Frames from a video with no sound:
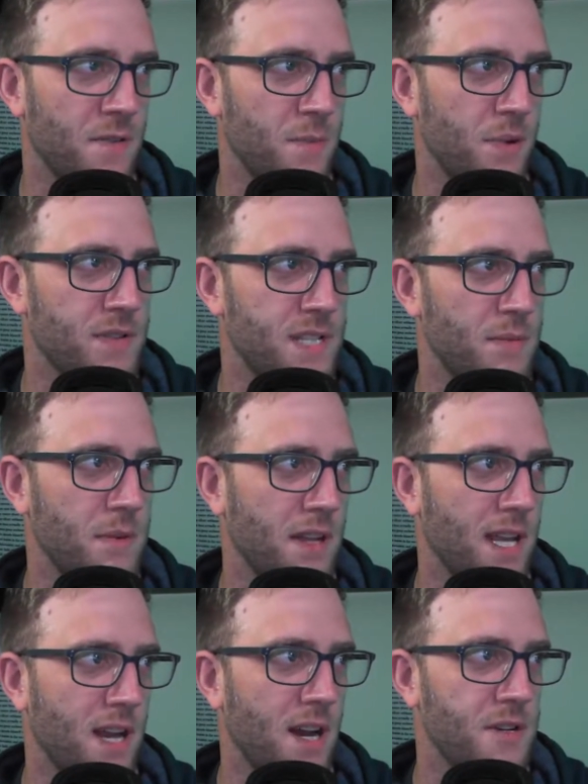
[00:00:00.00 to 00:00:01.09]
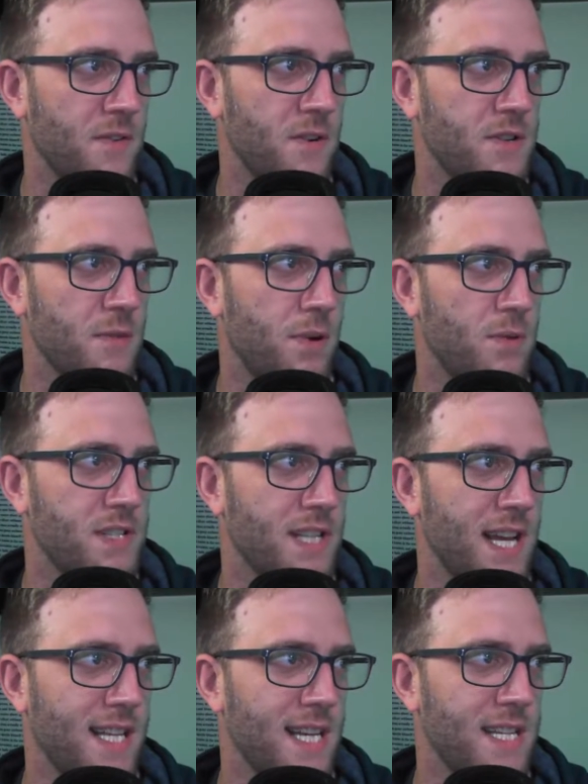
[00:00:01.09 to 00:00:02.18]
if you post seemingly controversial posts
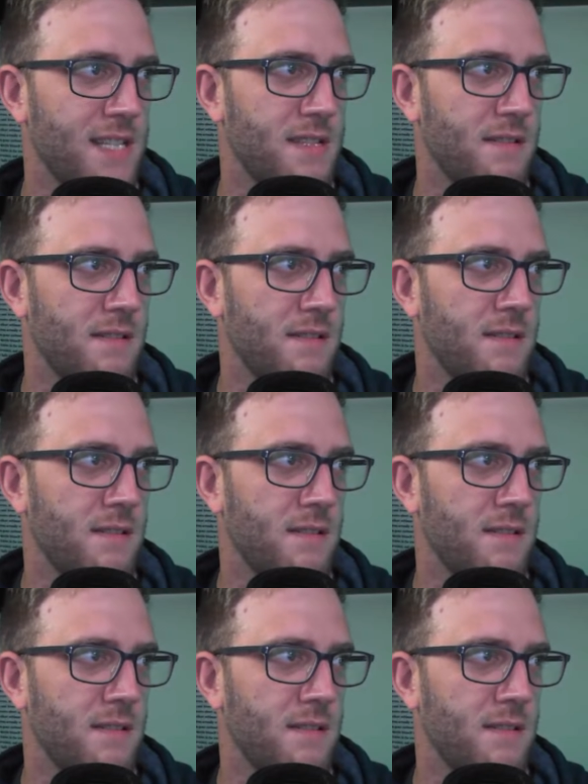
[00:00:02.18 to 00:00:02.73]
like this.